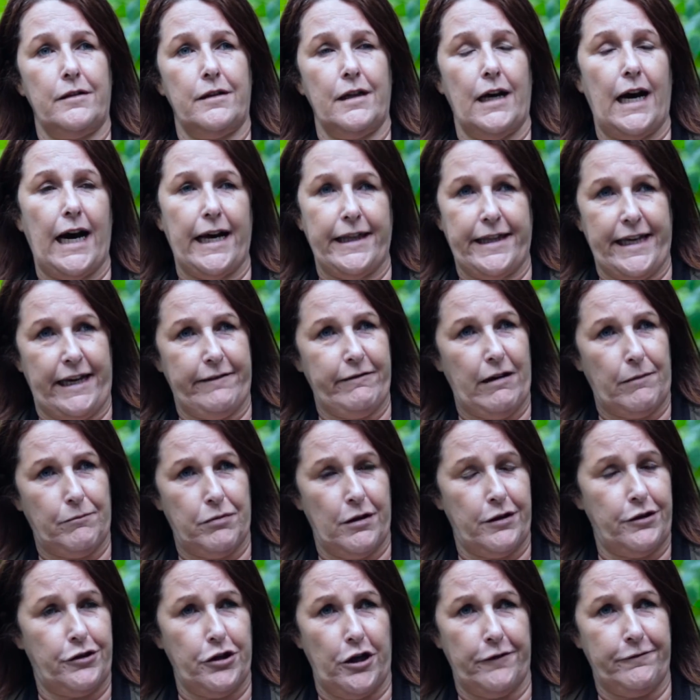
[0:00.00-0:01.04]
Are they
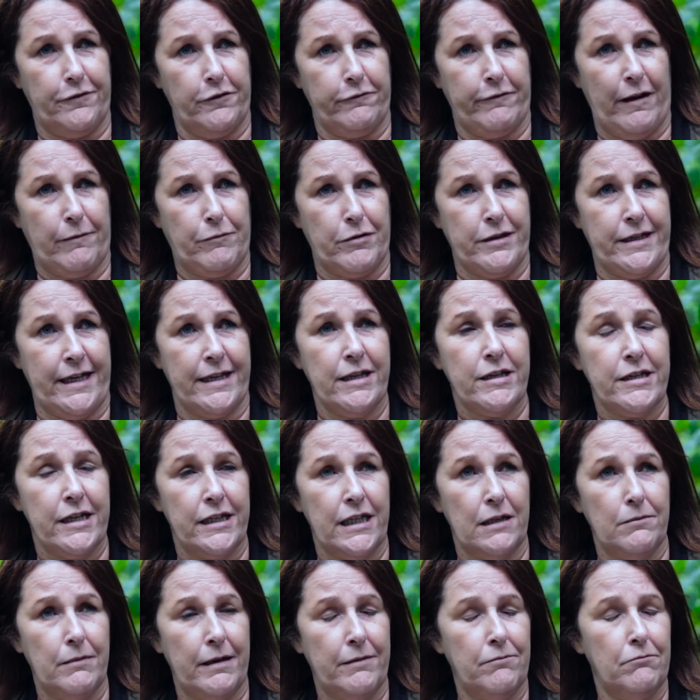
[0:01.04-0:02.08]
therefore representing
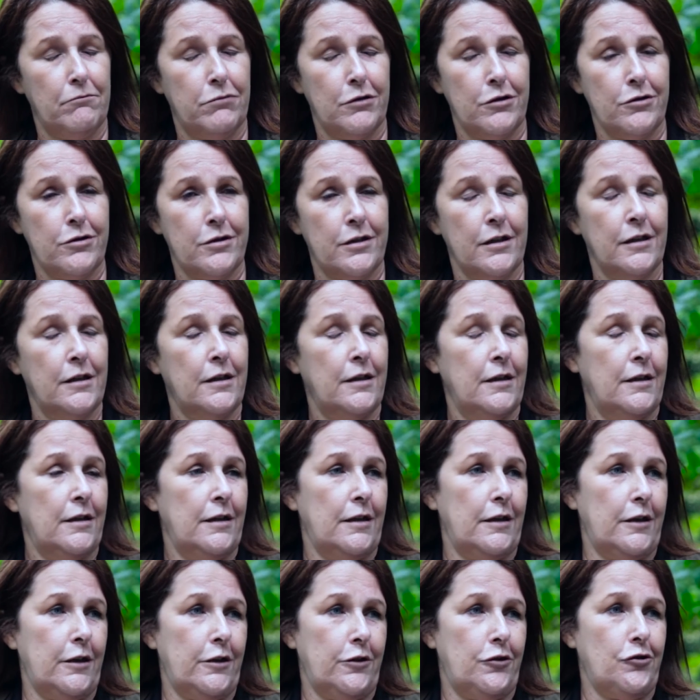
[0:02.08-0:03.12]
the members
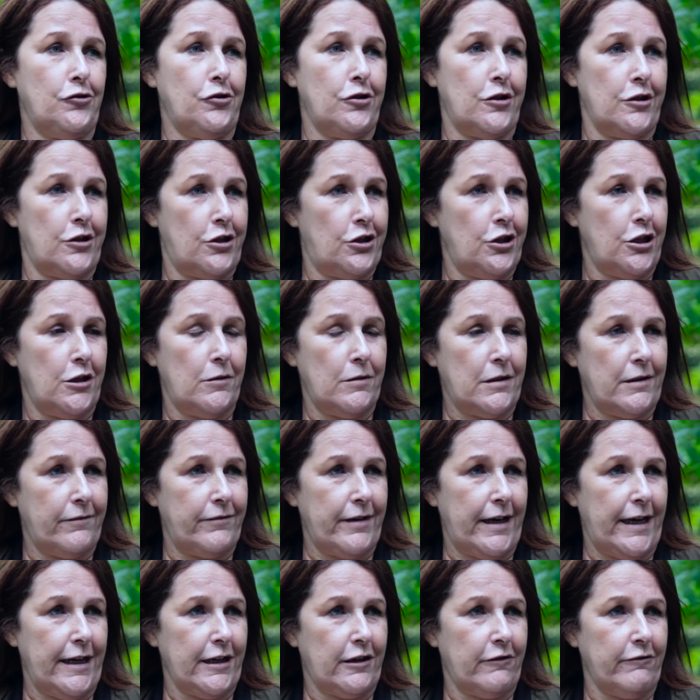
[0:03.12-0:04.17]
under the terms of
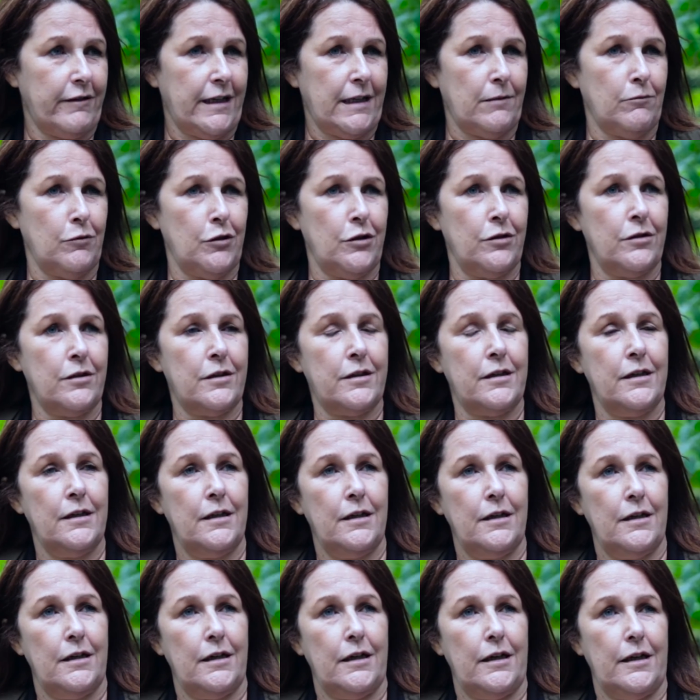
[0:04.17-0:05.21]
that agreement?
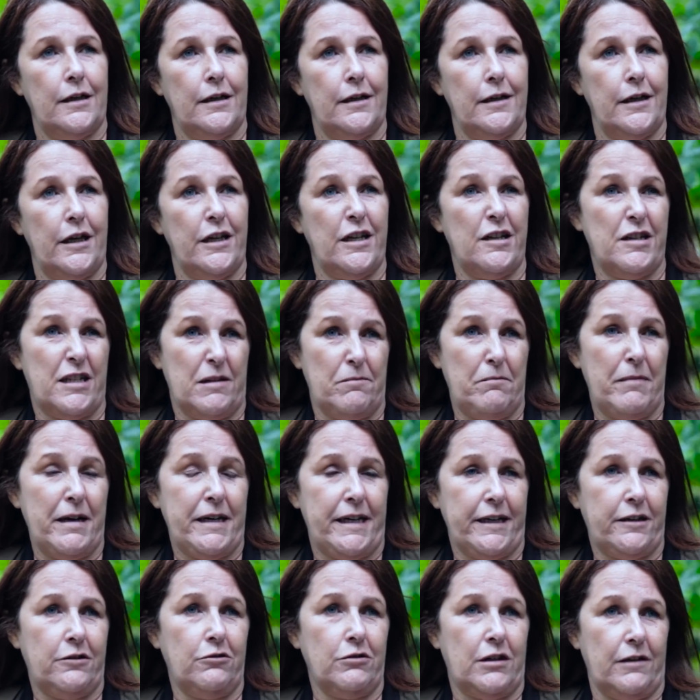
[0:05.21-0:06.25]
And as a
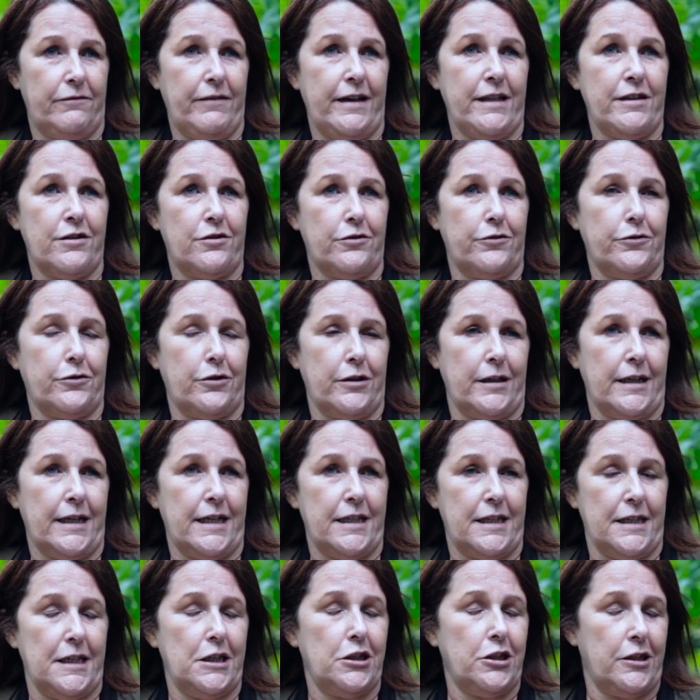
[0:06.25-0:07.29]
medical defence
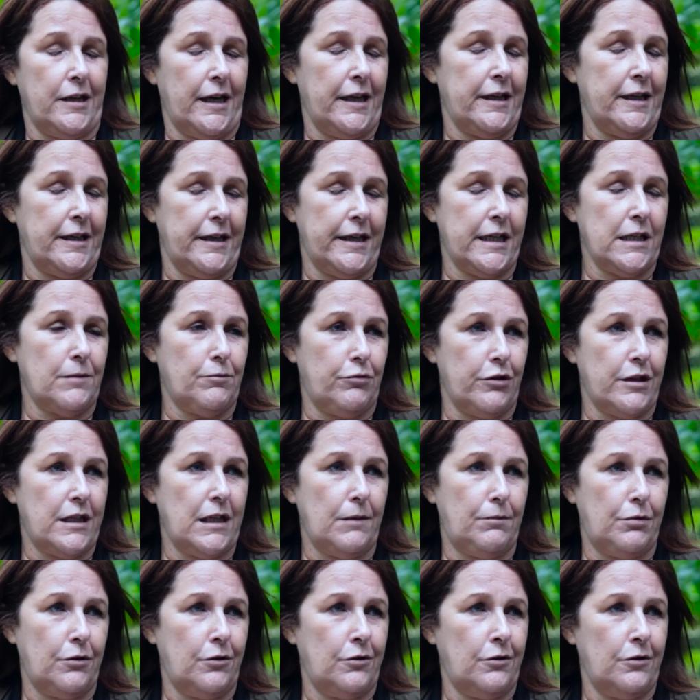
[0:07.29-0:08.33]
organisation, I think that's pretty
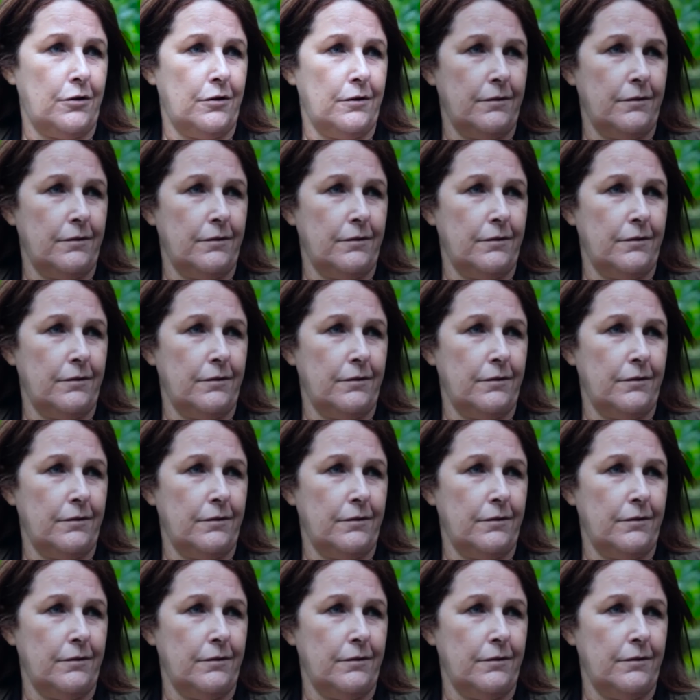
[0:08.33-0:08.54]
important.